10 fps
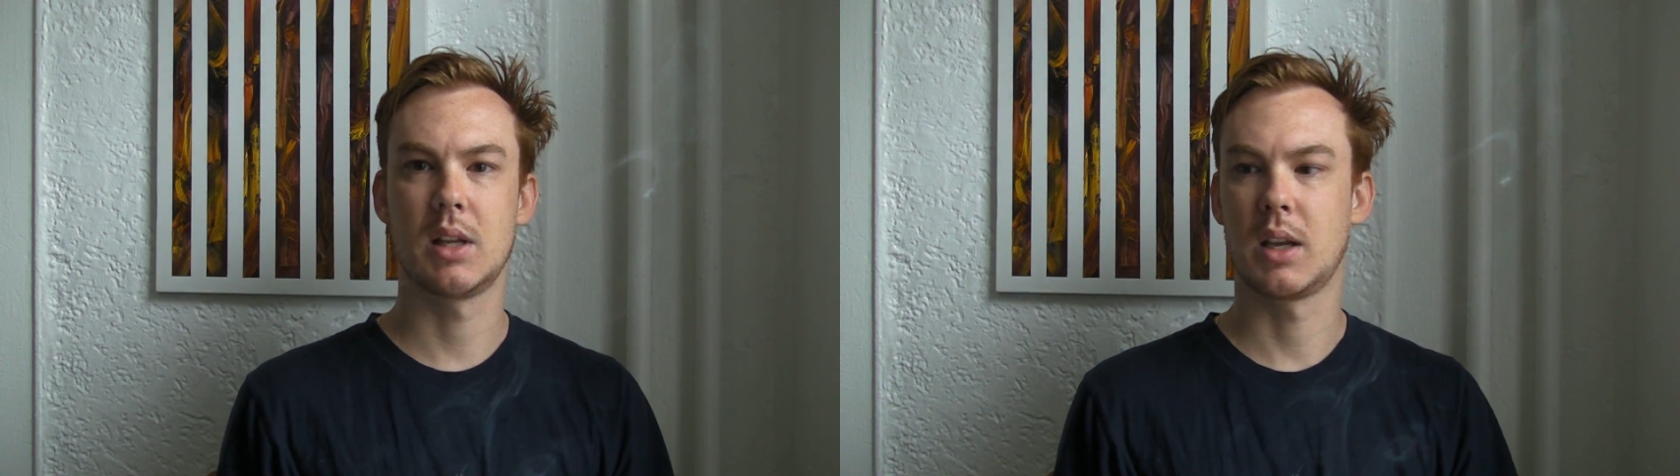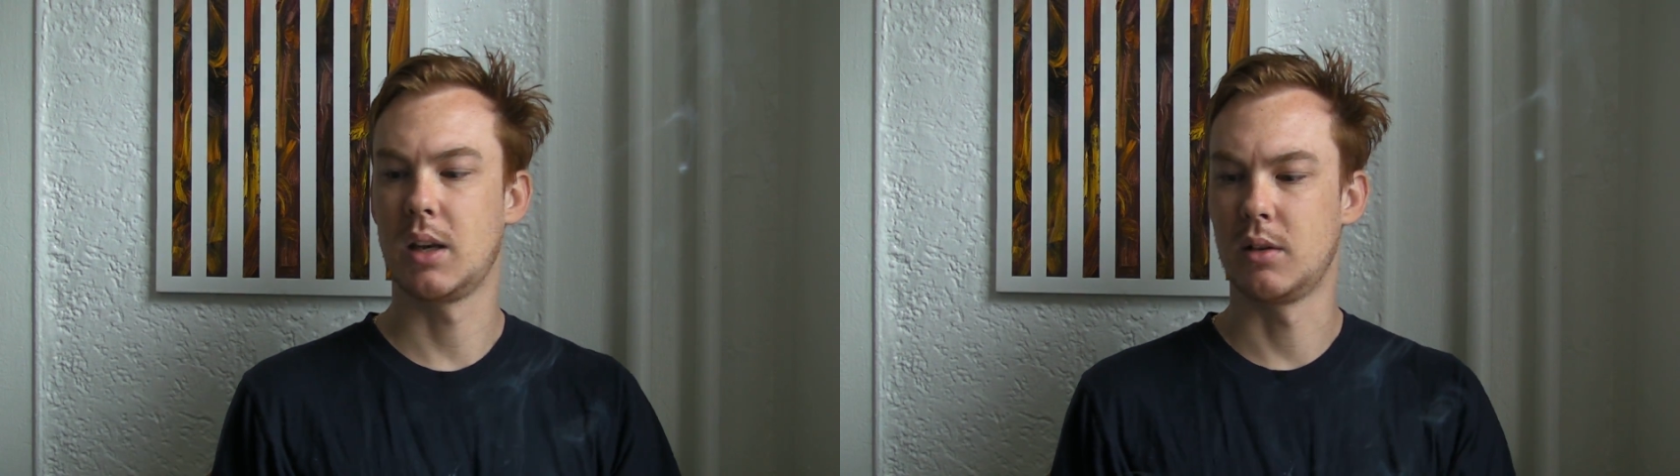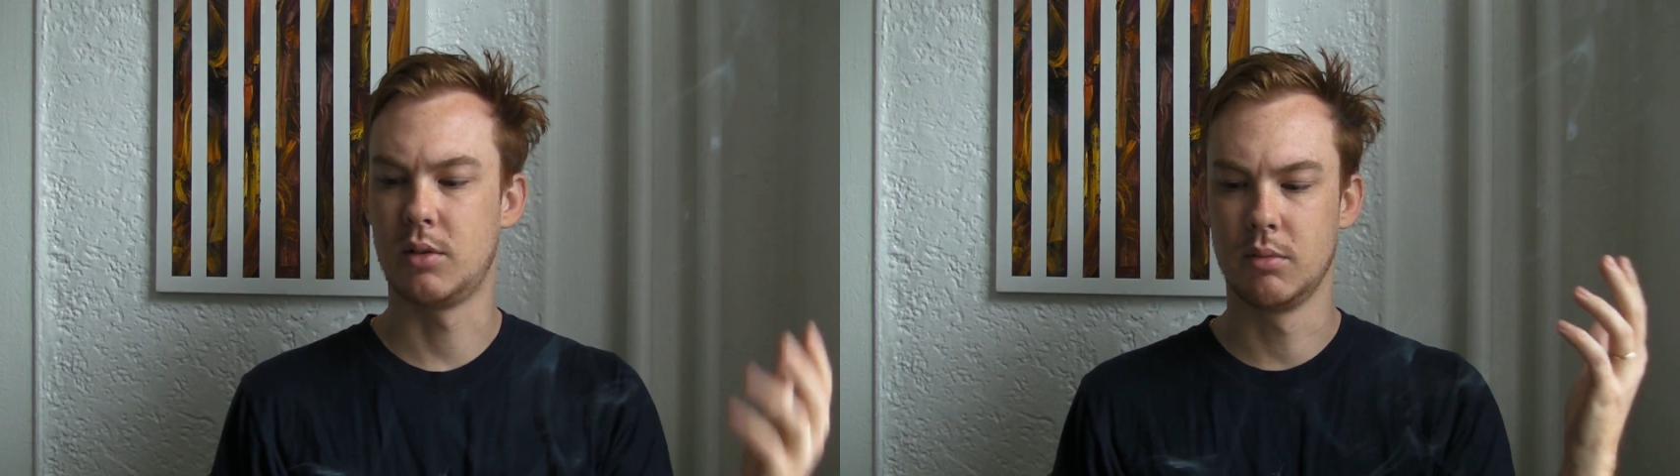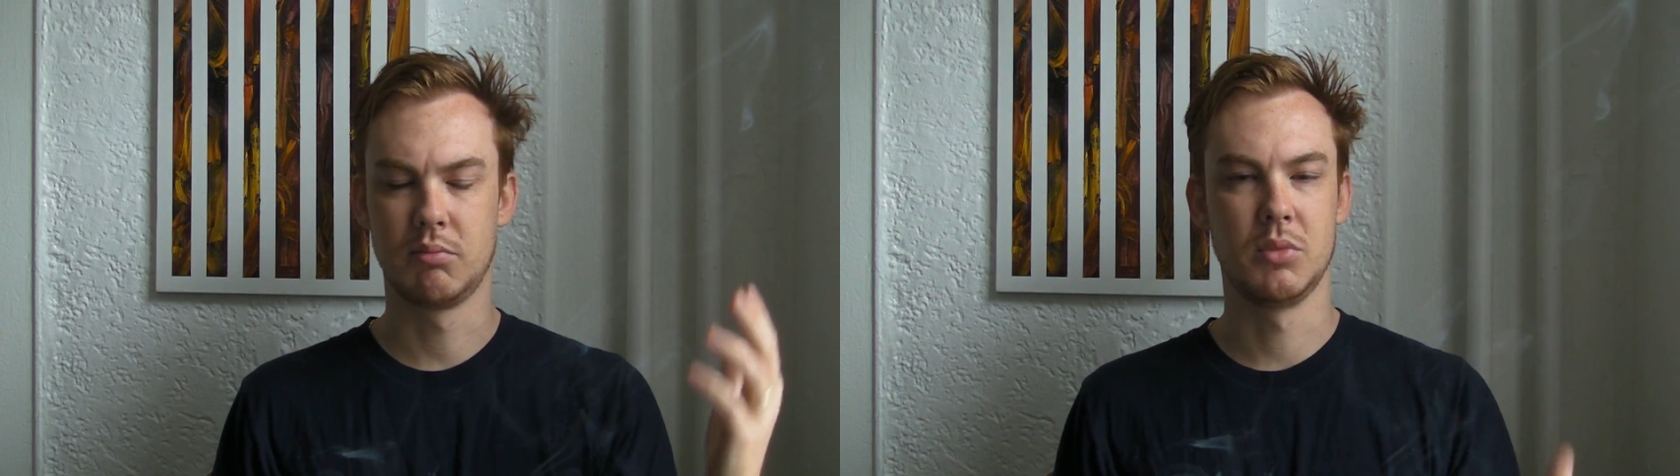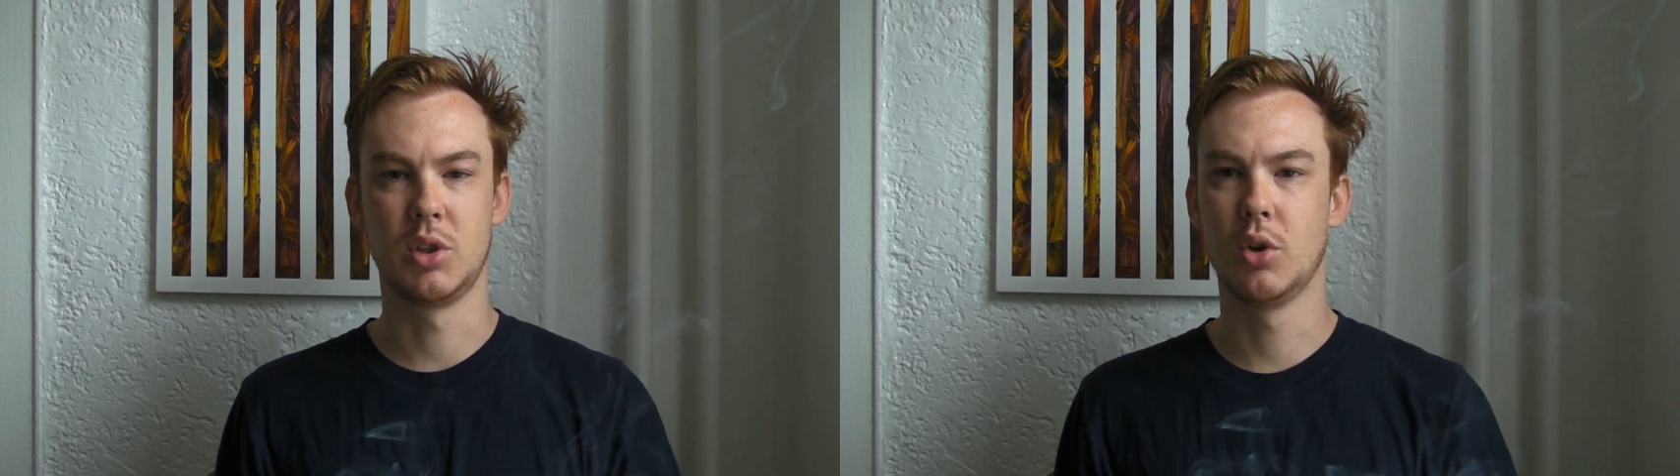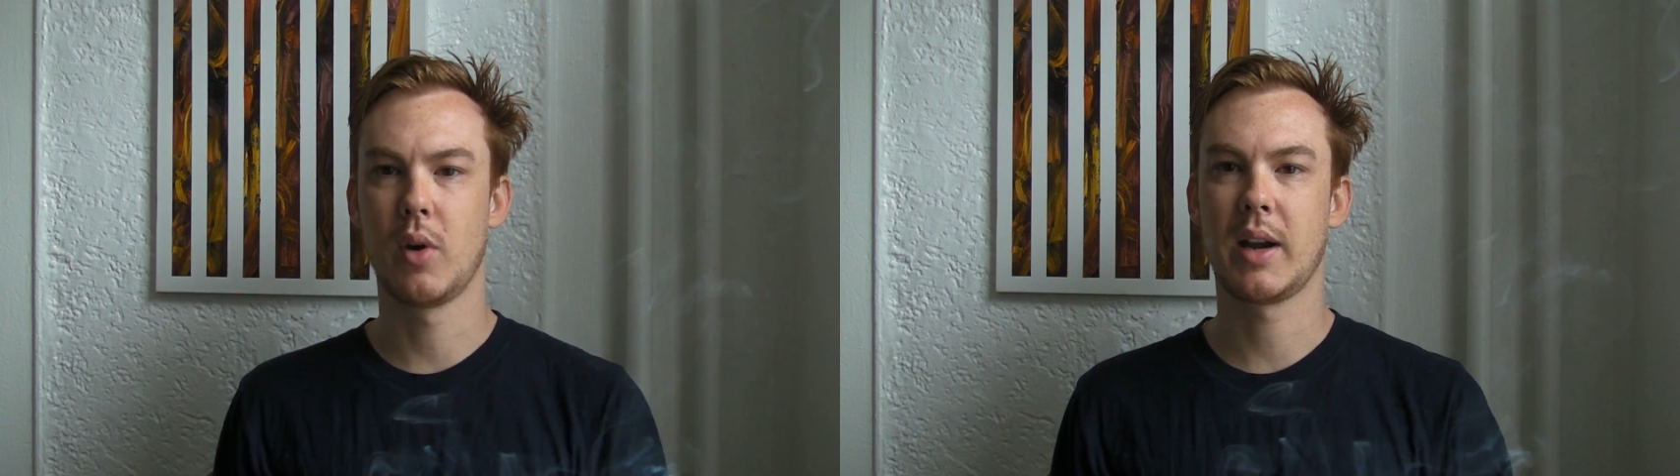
They can do